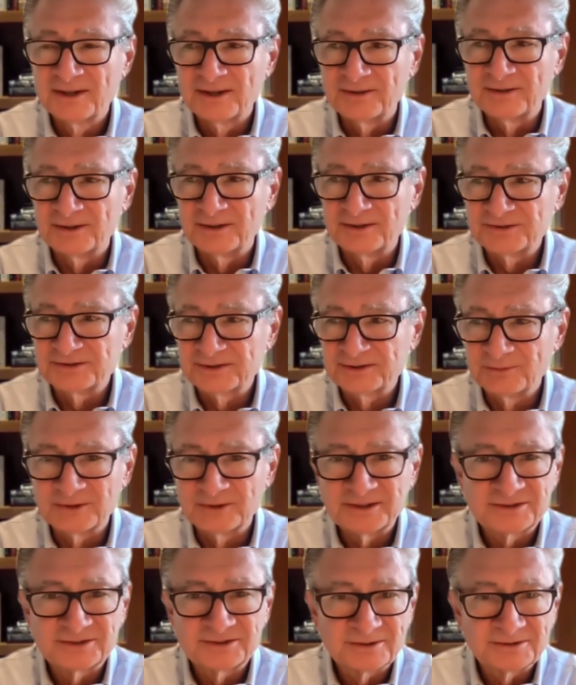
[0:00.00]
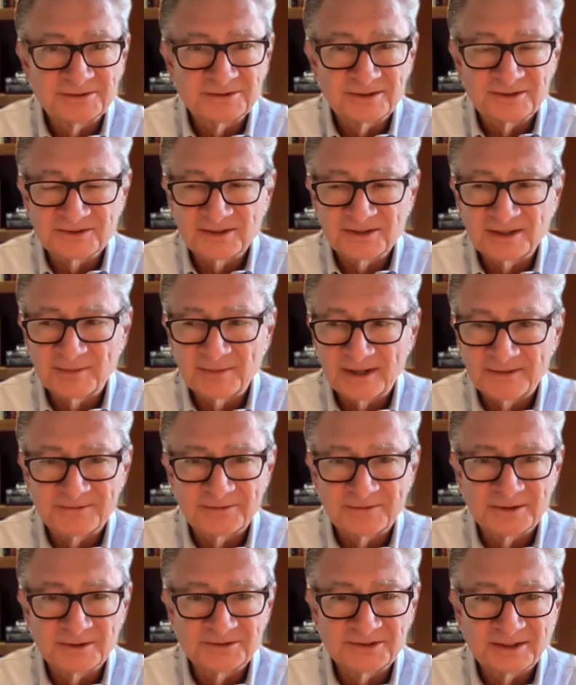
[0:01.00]
There's some research that's come out,
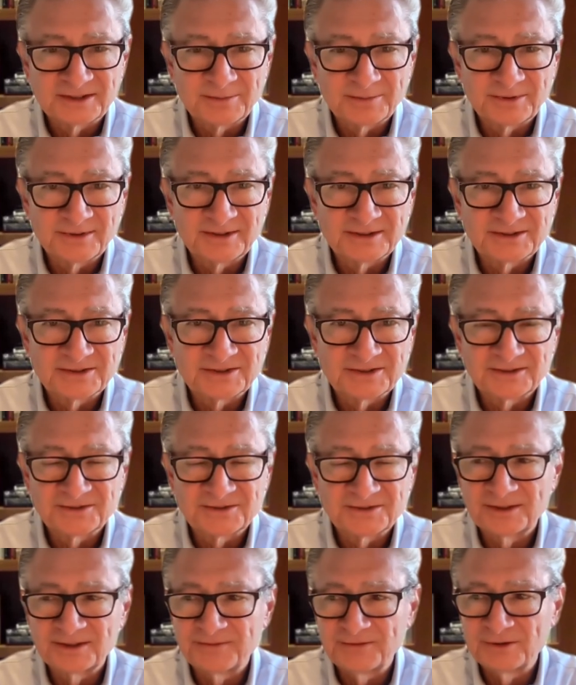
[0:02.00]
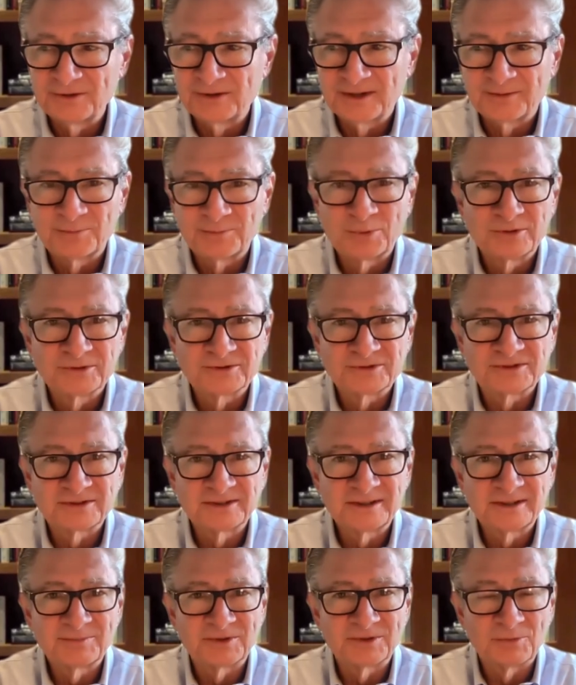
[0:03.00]
for example, that says that if you have poor
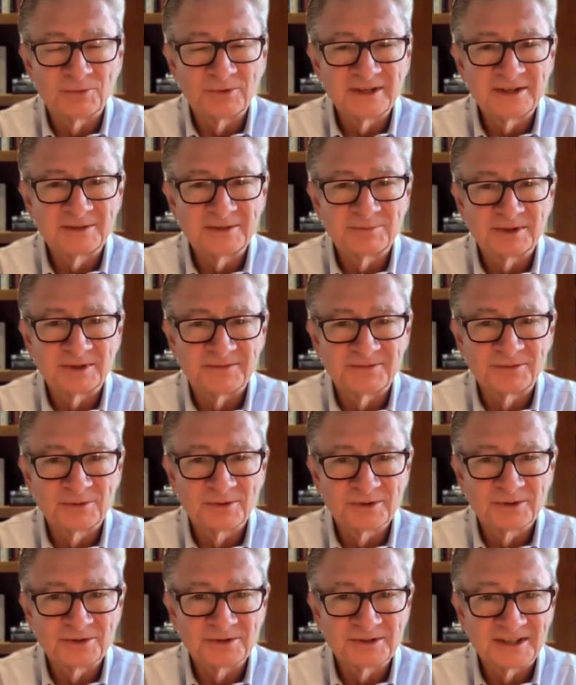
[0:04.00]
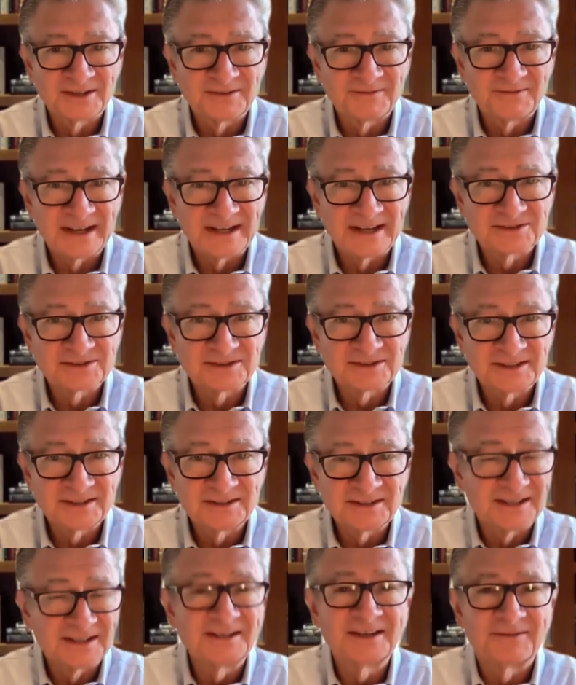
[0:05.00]
sleep the week before you get a
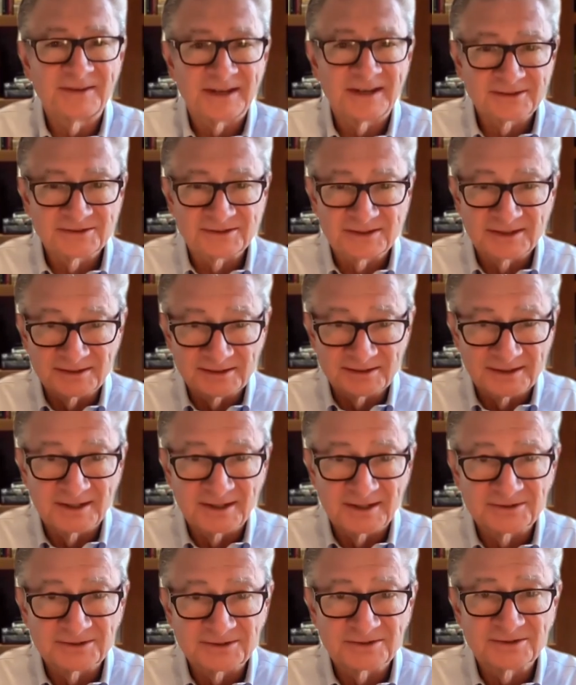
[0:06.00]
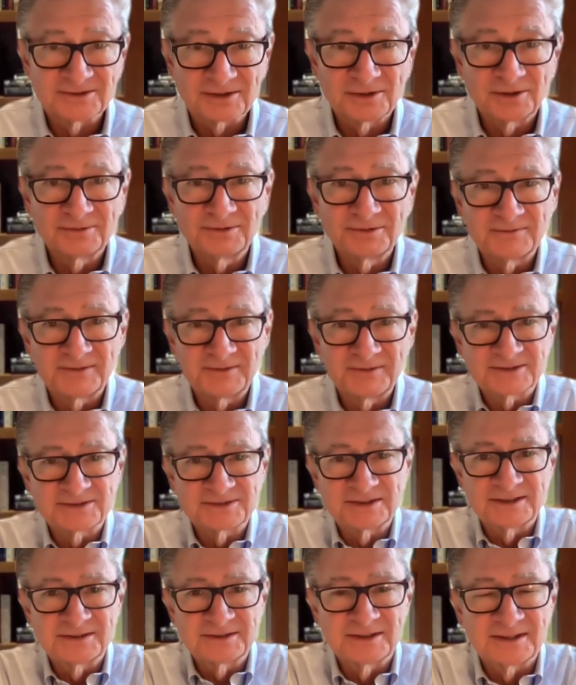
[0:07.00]
vaccine, any vaccine, not just the COVID
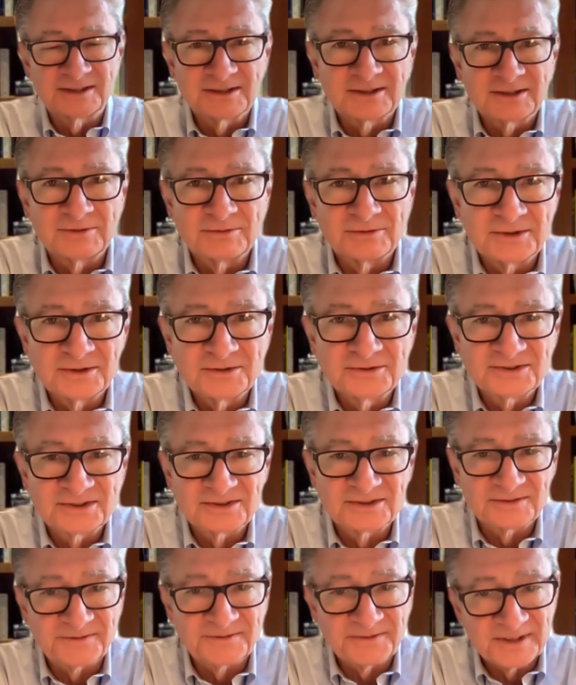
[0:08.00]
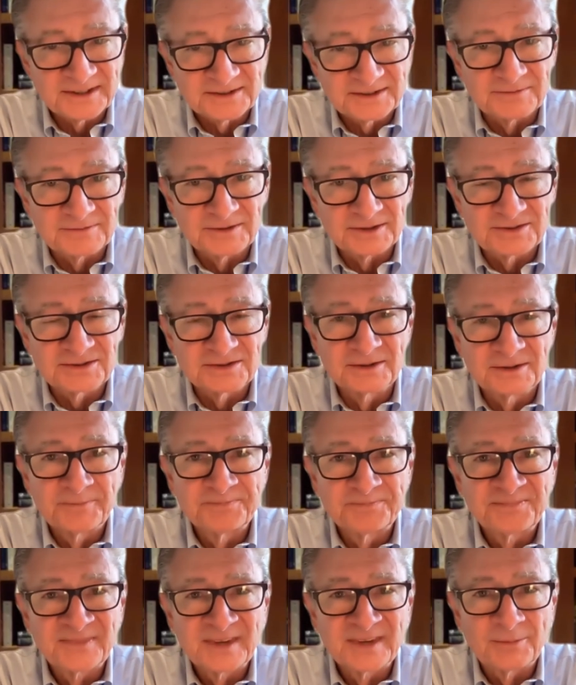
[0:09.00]
vaccine, that it can reduce its effectiveness
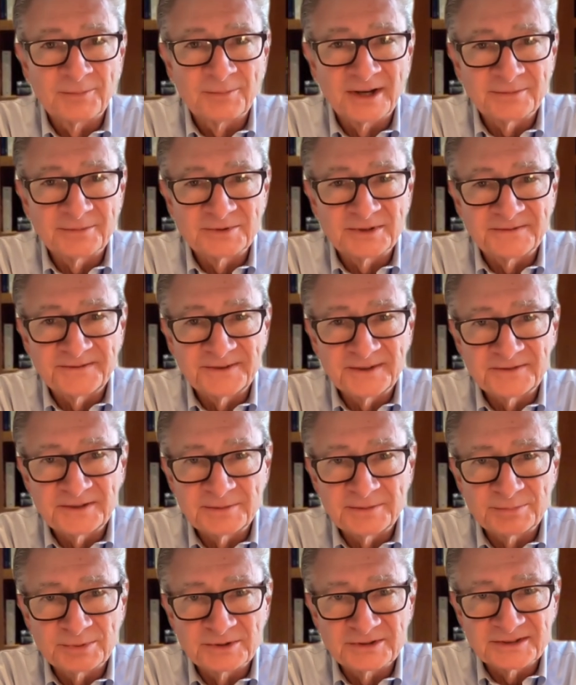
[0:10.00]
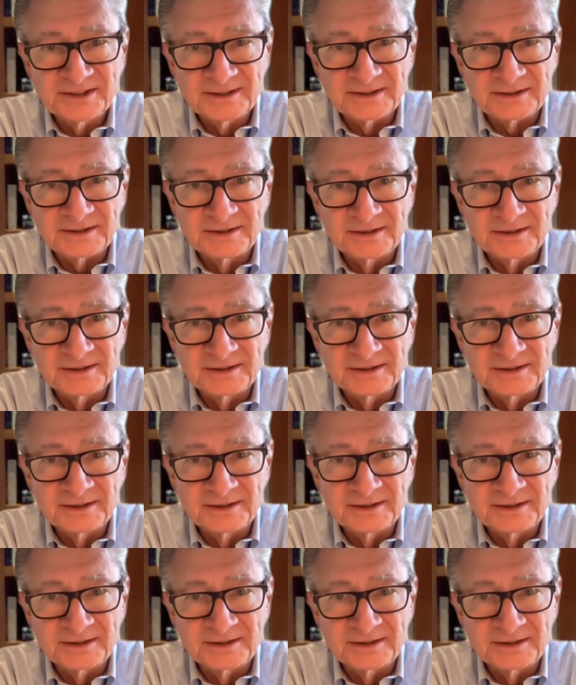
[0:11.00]
mm-hmm. by up to 50%.